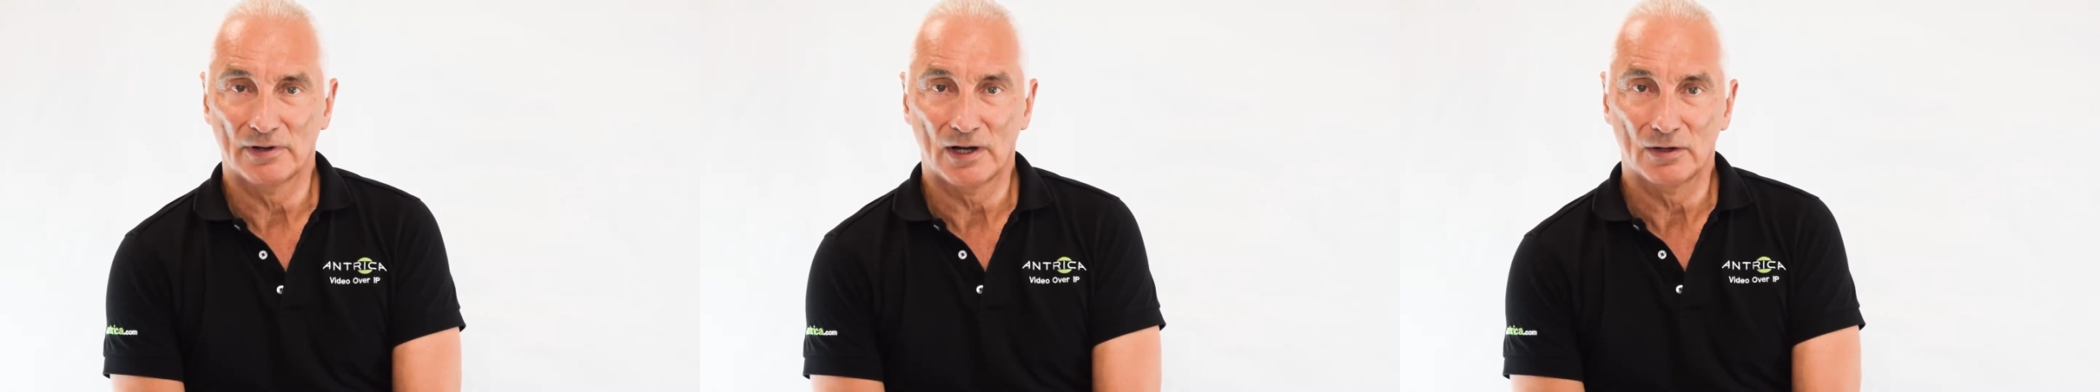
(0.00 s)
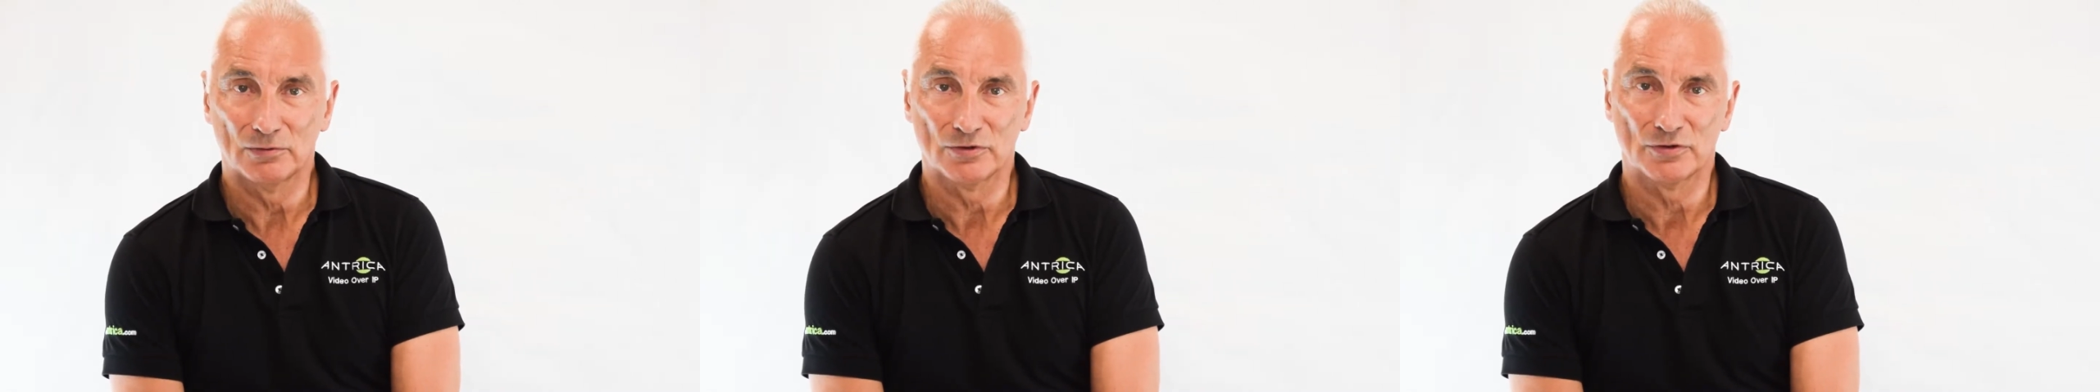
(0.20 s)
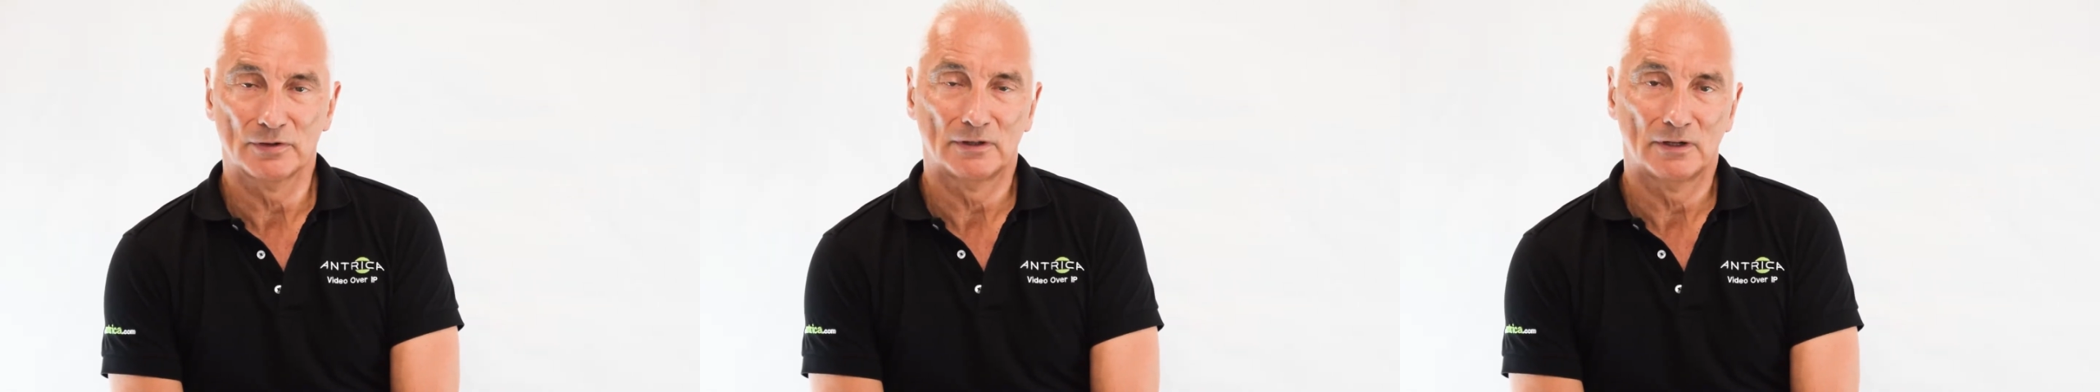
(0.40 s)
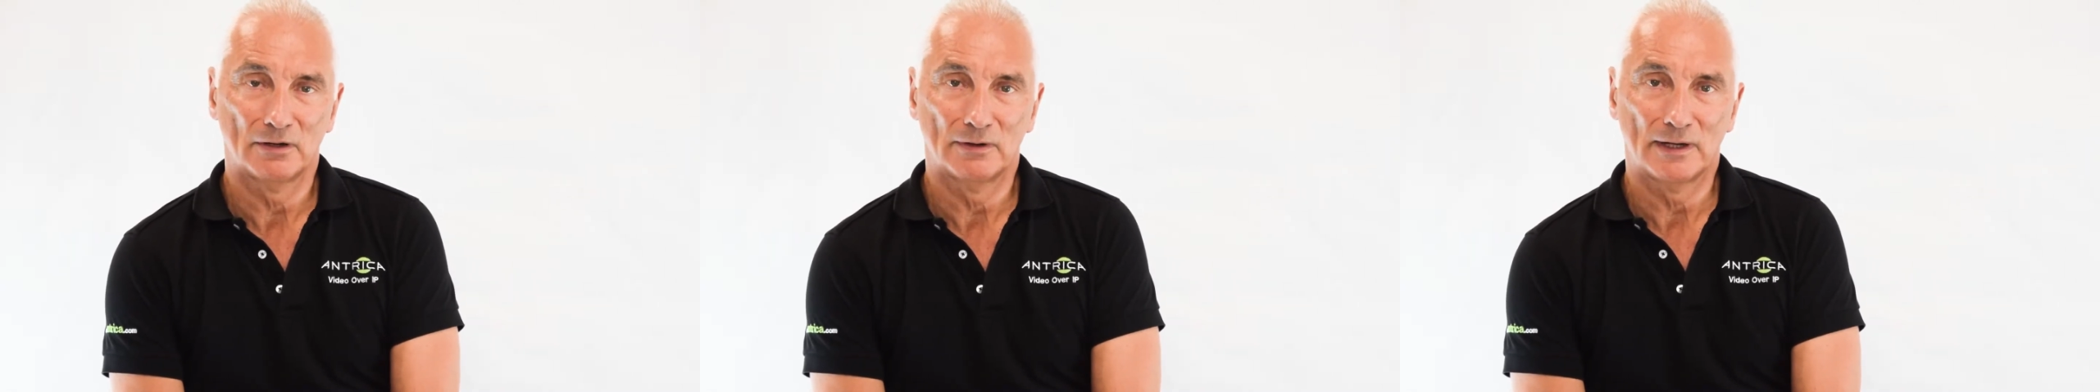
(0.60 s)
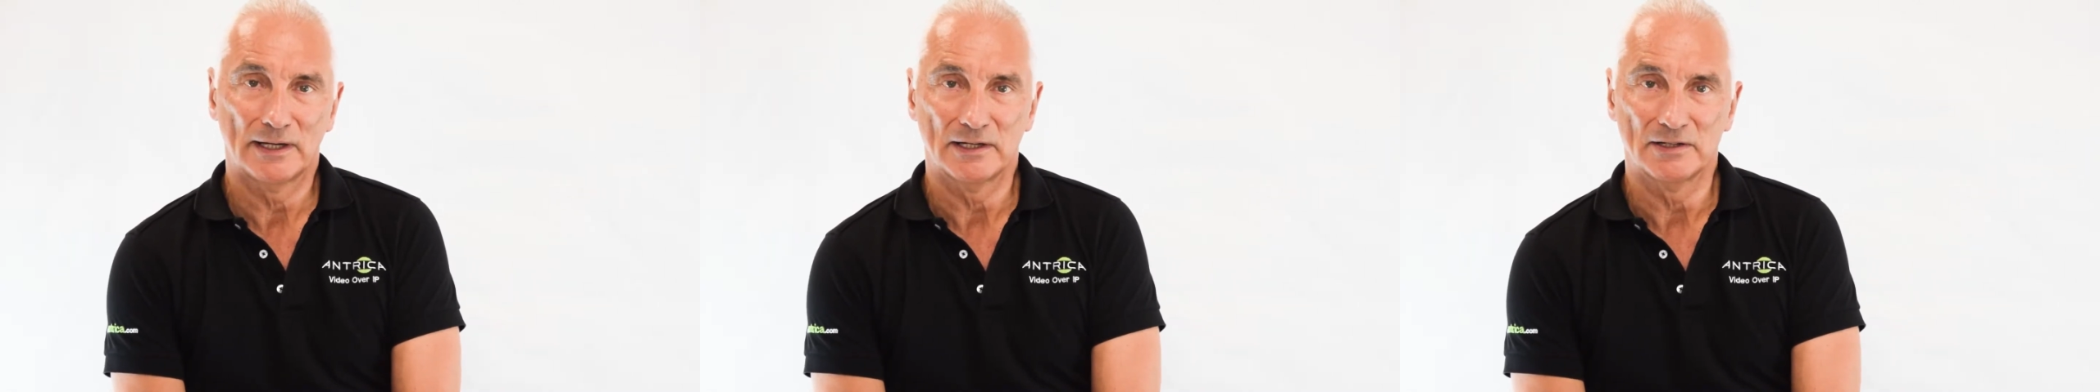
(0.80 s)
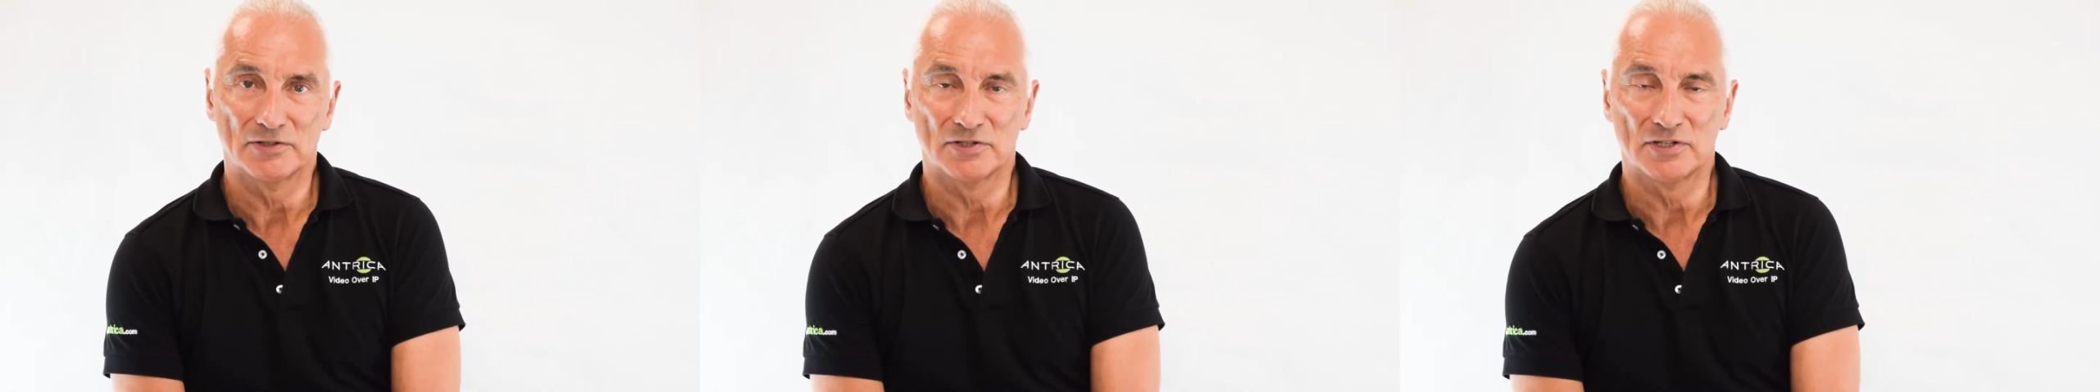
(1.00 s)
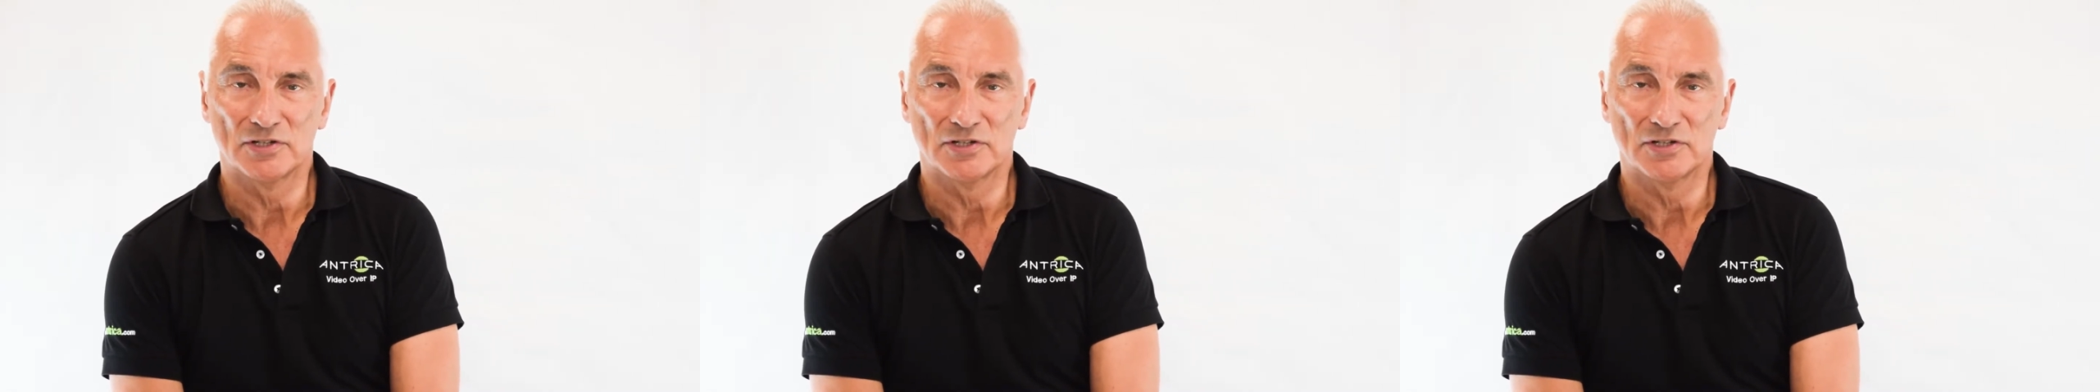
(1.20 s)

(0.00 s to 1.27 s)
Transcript: ultra-low latency